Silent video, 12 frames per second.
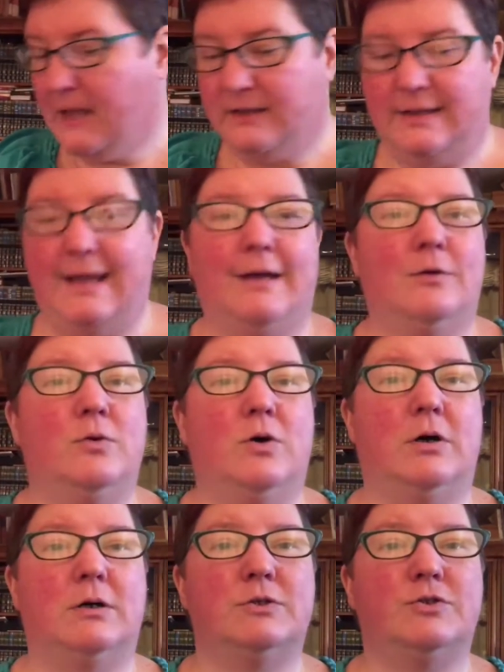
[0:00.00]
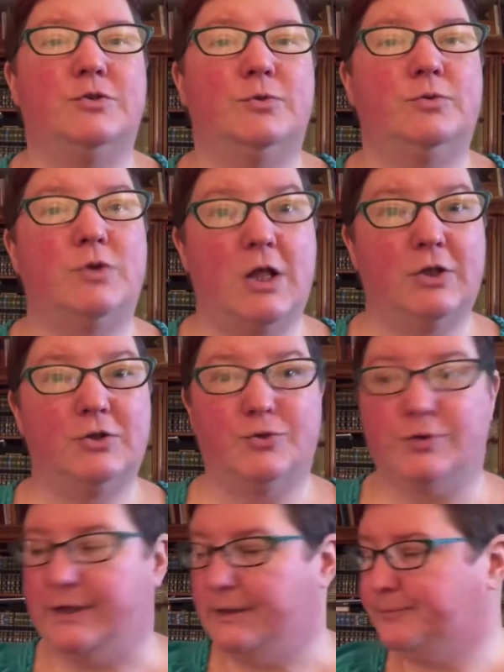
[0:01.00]
Now on to Dollar
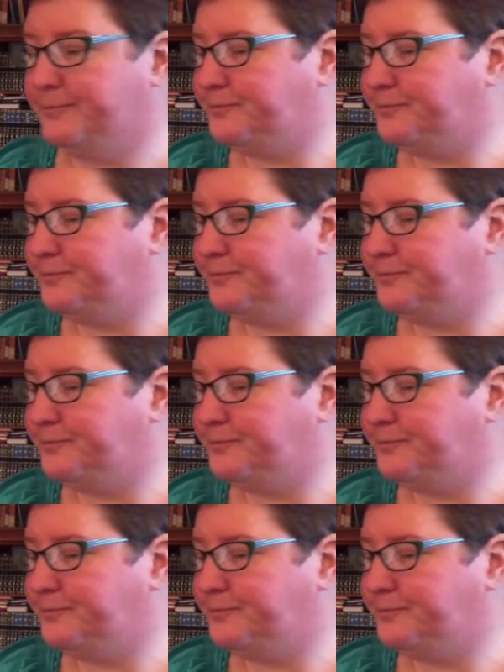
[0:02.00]
Tree.